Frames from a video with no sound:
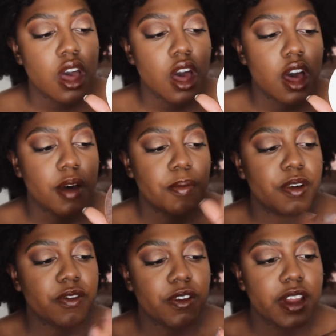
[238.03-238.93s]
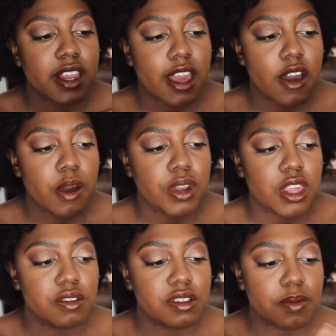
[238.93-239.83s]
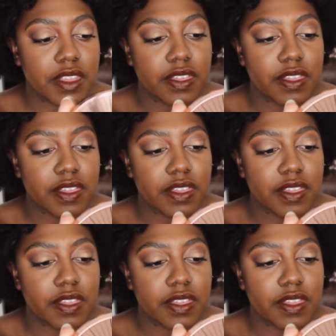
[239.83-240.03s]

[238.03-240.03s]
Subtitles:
But for right now, I want to use something